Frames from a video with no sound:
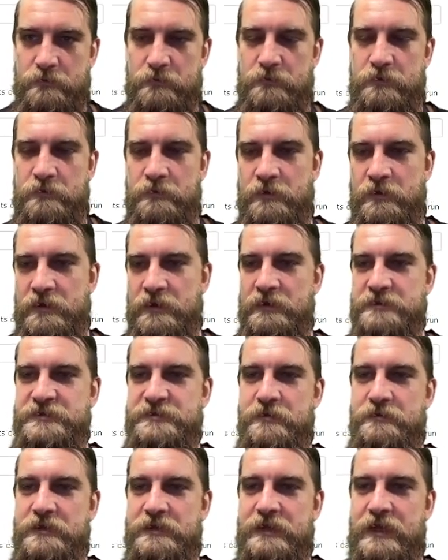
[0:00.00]
it's
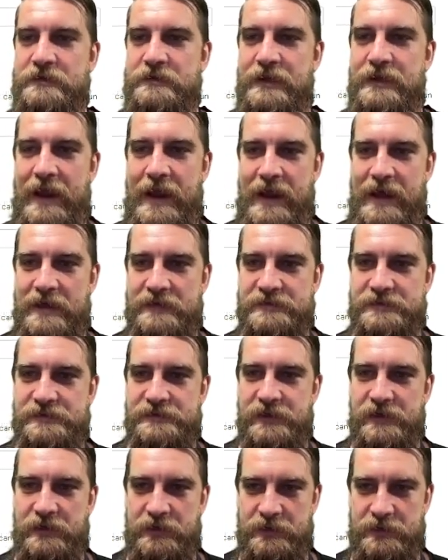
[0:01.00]
already got the @
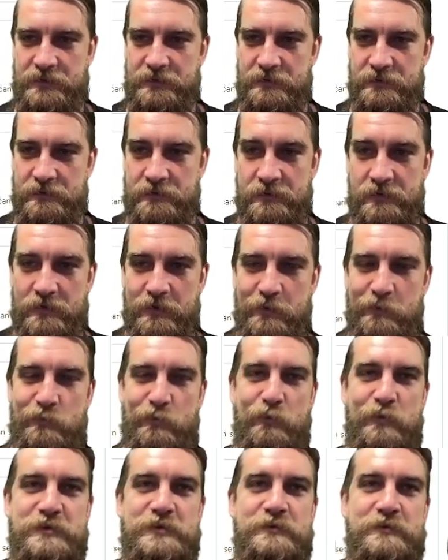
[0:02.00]
sign here.
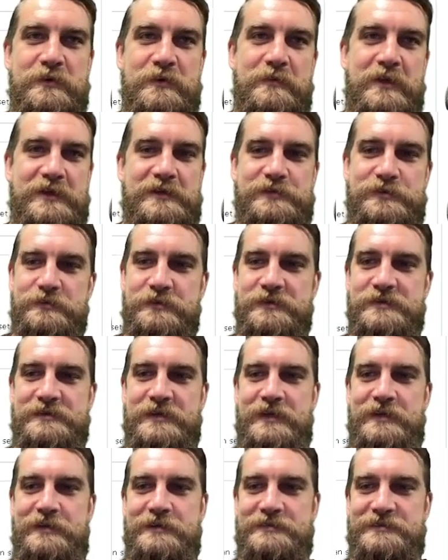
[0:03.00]
What you want to make sure is
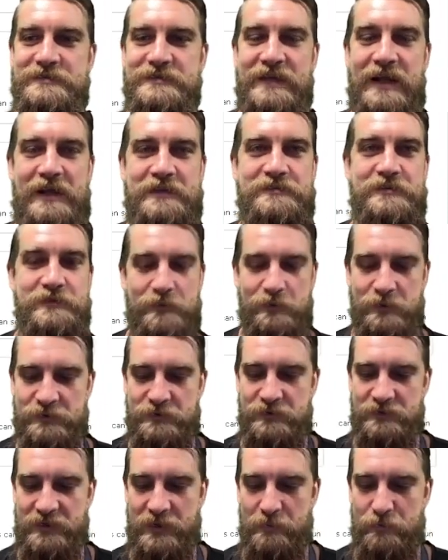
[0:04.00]
that it's actually going
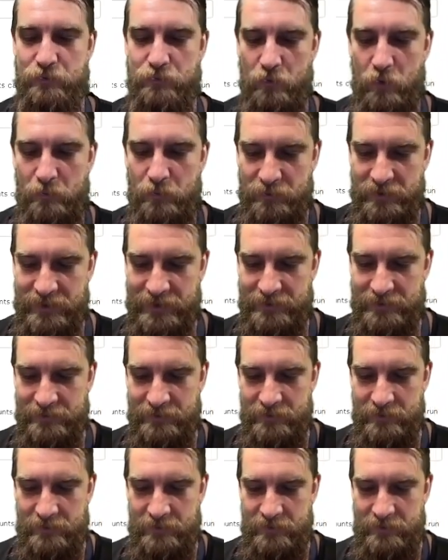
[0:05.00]
to the appropriate
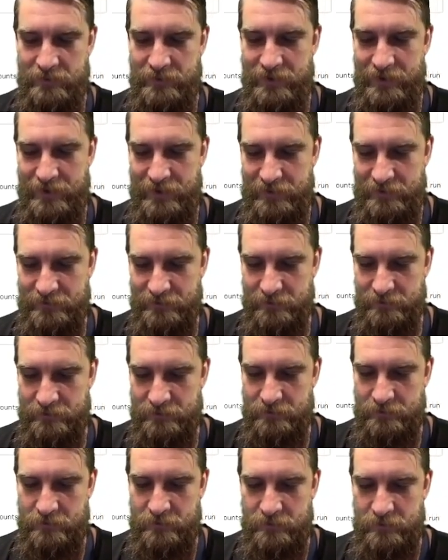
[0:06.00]
handle.
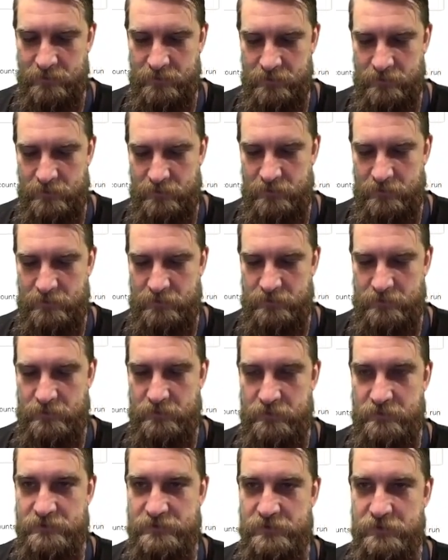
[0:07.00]

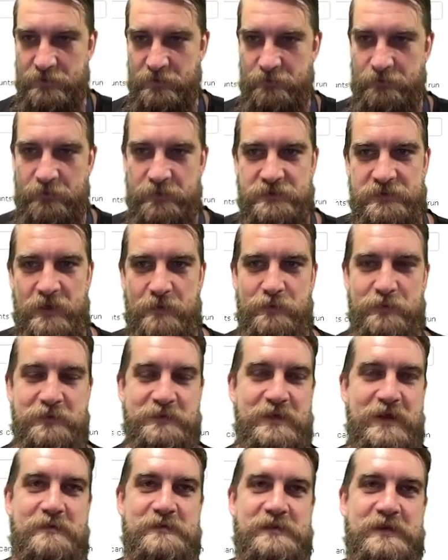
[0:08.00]
So the first couple of
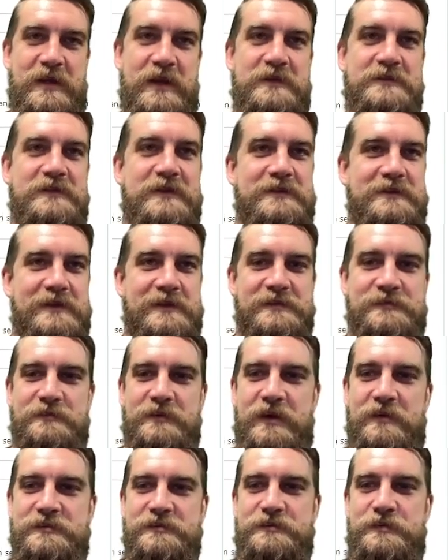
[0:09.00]
times that I did this
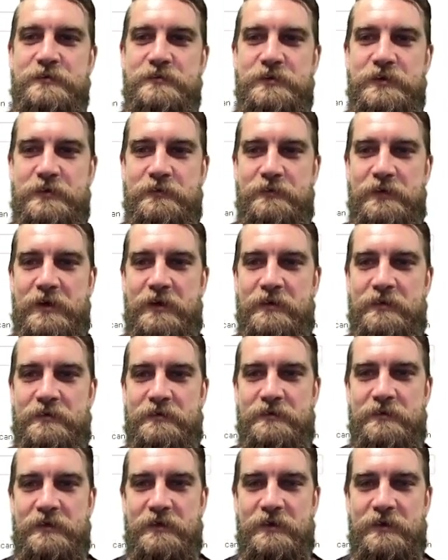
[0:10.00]
when I was tooling around,